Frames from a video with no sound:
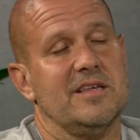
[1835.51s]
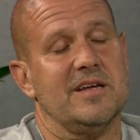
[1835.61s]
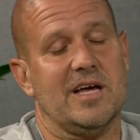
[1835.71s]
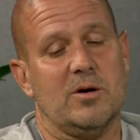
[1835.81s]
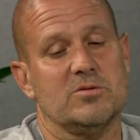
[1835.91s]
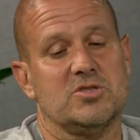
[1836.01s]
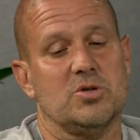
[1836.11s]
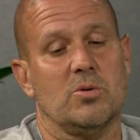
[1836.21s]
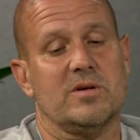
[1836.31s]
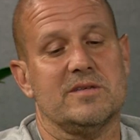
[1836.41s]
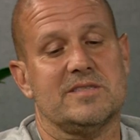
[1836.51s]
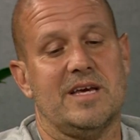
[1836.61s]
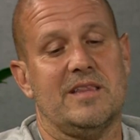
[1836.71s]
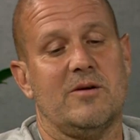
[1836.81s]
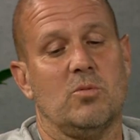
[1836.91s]
And then I always joke and
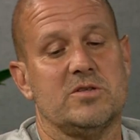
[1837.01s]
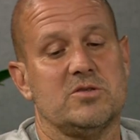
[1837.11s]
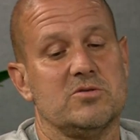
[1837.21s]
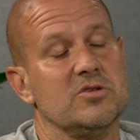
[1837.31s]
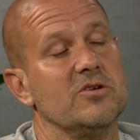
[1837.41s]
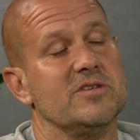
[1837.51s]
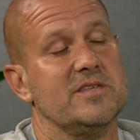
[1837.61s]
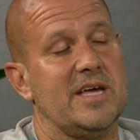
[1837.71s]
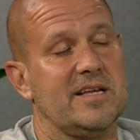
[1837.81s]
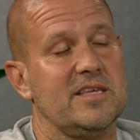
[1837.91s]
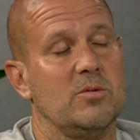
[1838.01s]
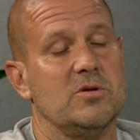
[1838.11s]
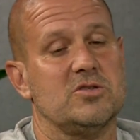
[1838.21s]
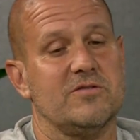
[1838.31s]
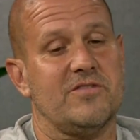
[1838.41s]
say that once you start detecting,
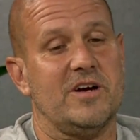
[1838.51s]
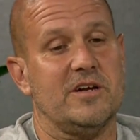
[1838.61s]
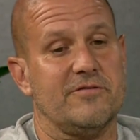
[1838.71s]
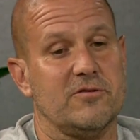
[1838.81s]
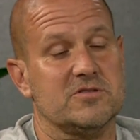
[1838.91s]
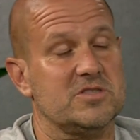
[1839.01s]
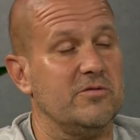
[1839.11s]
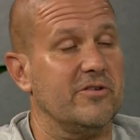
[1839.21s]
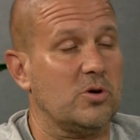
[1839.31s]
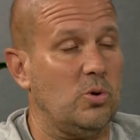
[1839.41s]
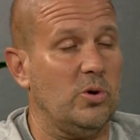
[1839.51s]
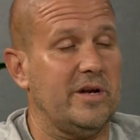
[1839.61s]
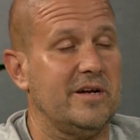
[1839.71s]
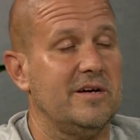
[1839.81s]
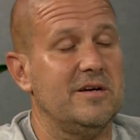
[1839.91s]
once you find your first silver coin,
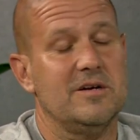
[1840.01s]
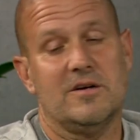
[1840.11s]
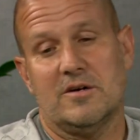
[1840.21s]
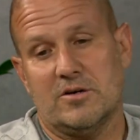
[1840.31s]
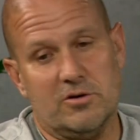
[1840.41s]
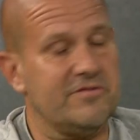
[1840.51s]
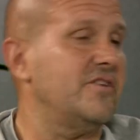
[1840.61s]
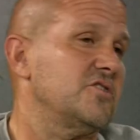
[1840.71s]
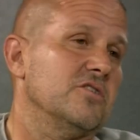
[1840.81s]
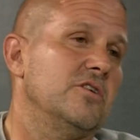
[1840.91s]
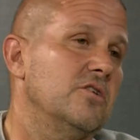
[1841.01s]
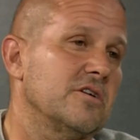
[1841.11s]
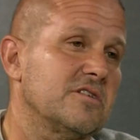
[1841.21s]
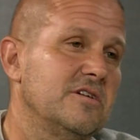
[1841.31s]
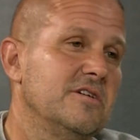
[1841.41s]
you're officially
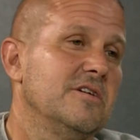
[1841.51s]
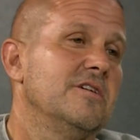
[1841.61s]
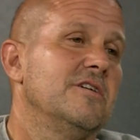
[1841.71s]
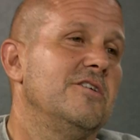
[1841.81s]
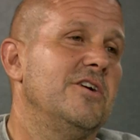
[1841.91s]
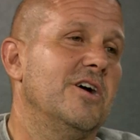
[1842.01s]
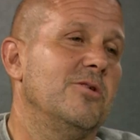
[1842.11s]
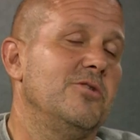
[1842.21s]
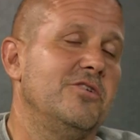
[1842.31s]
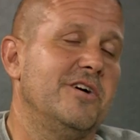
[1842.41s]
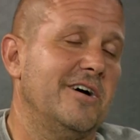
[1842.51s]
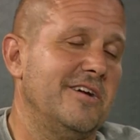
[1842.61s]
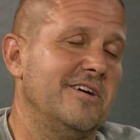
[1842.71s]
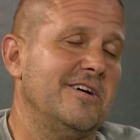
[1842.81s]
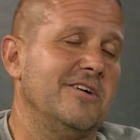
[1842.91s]
hooked. You know, you're
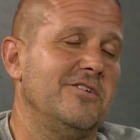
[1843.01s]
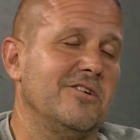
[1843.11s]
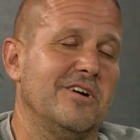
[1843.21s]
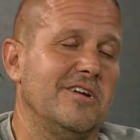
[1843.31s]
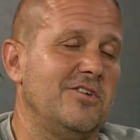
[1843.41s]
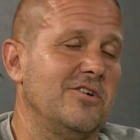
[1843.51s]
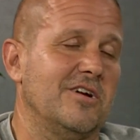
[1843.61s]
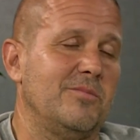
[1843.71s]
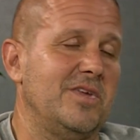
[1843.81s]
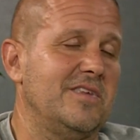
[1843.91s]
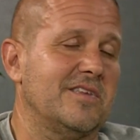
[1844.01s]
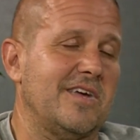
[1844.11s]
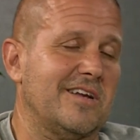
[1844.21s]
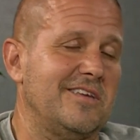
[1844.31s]
done. Uh, you're gonna you're gonna be detecting.